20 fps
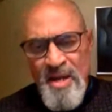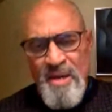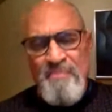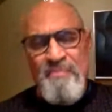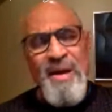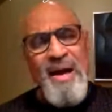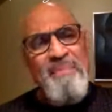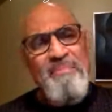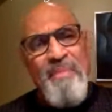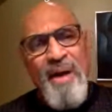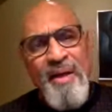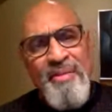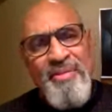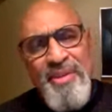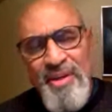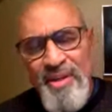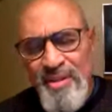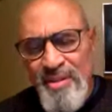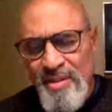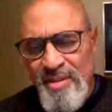My
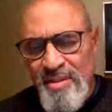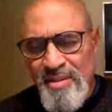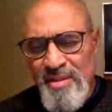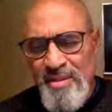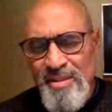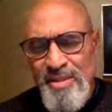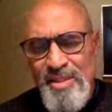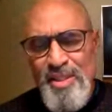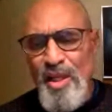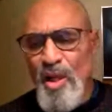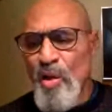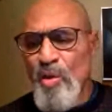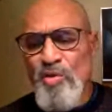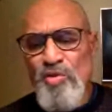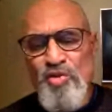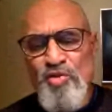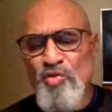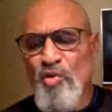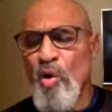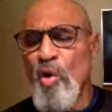mother, slow
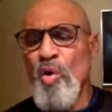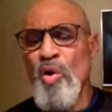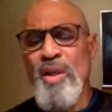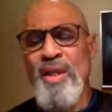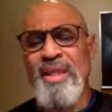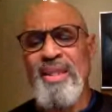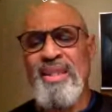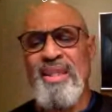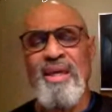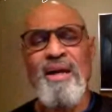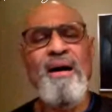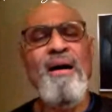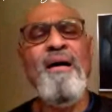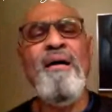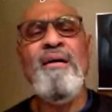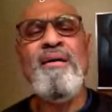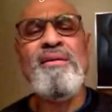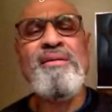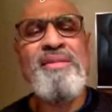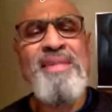strolling the
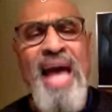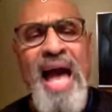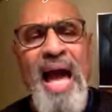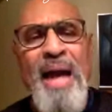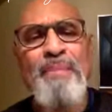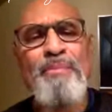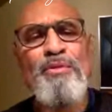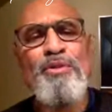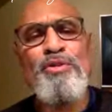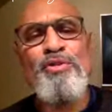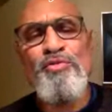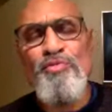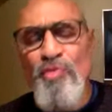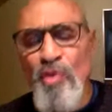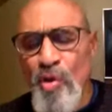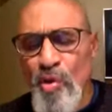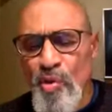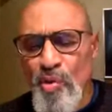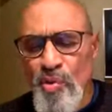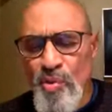Alzheimer's
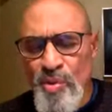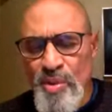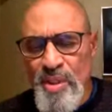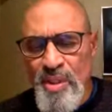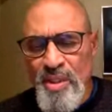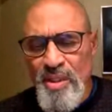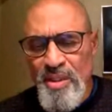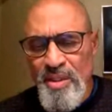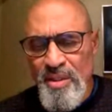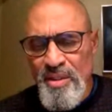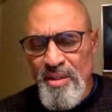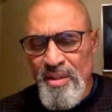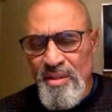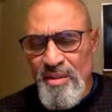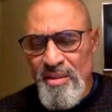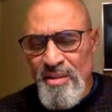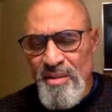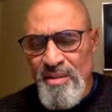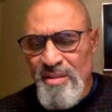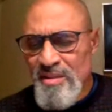road,
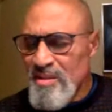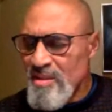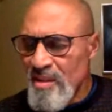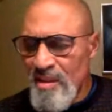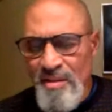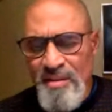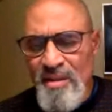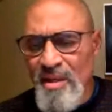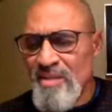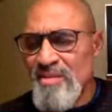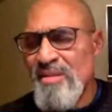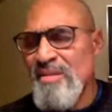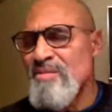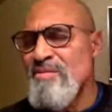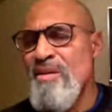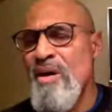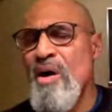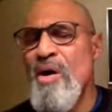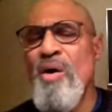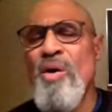still doesn't
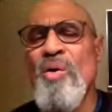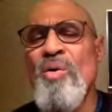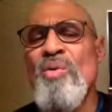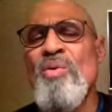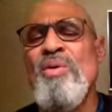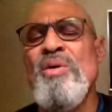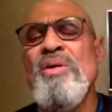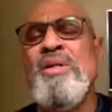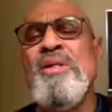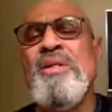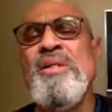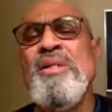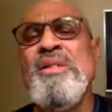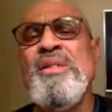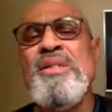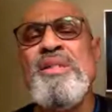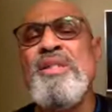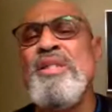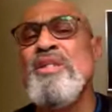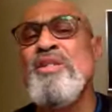know
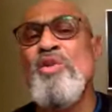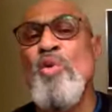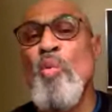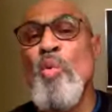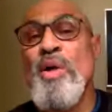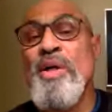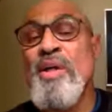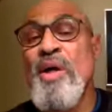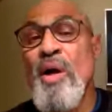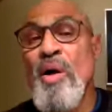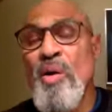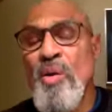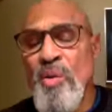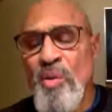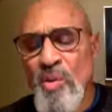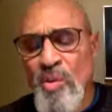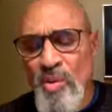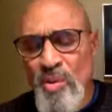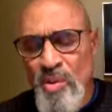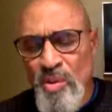she's a widow.
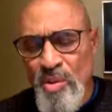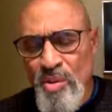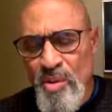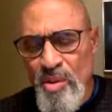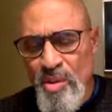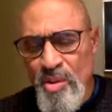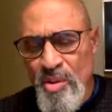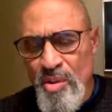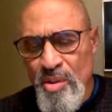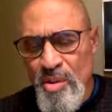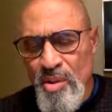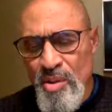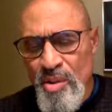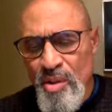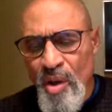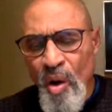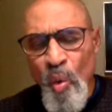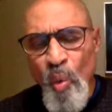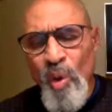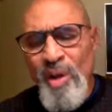
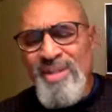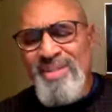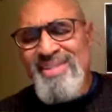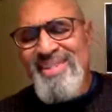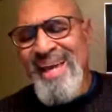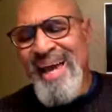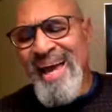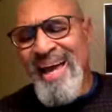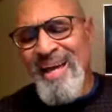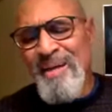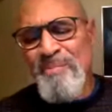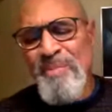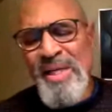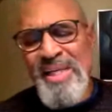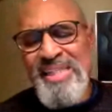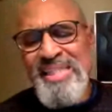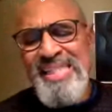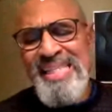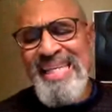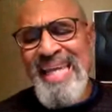One time
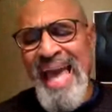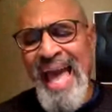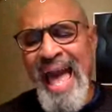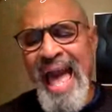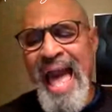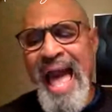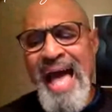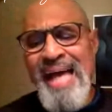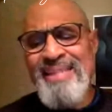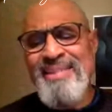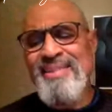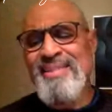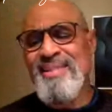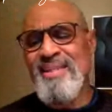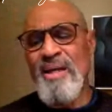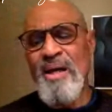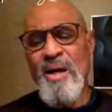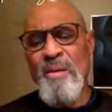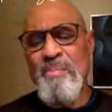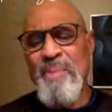she asked
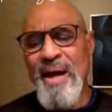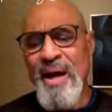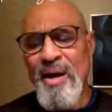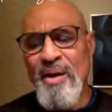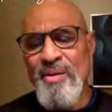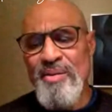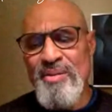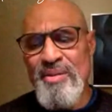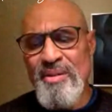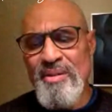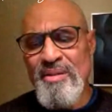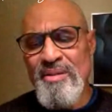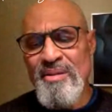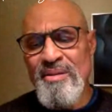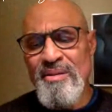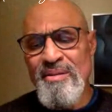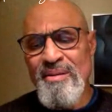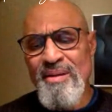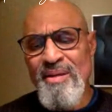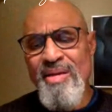about
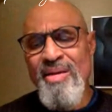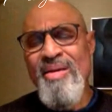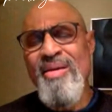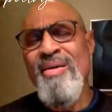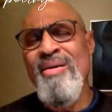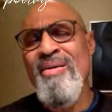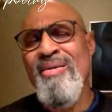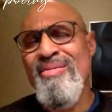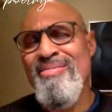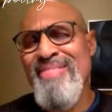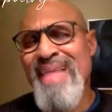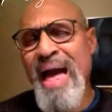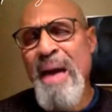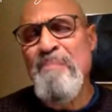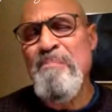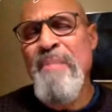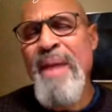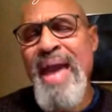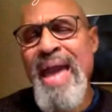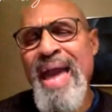that
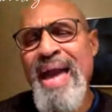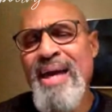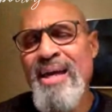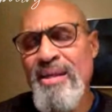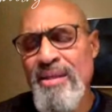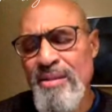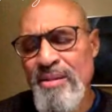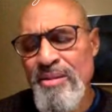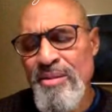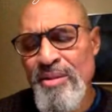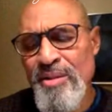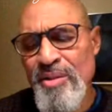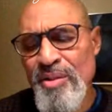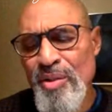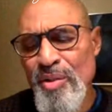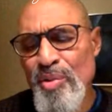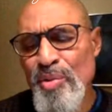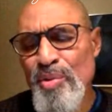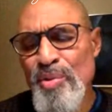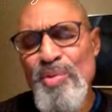man
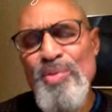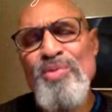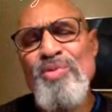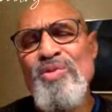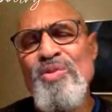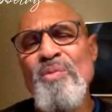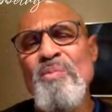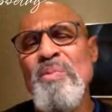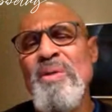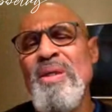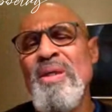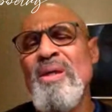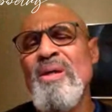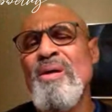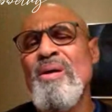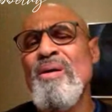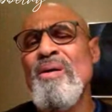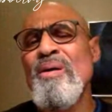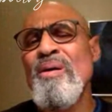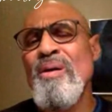who used to be
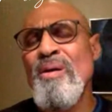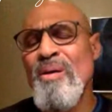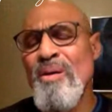here,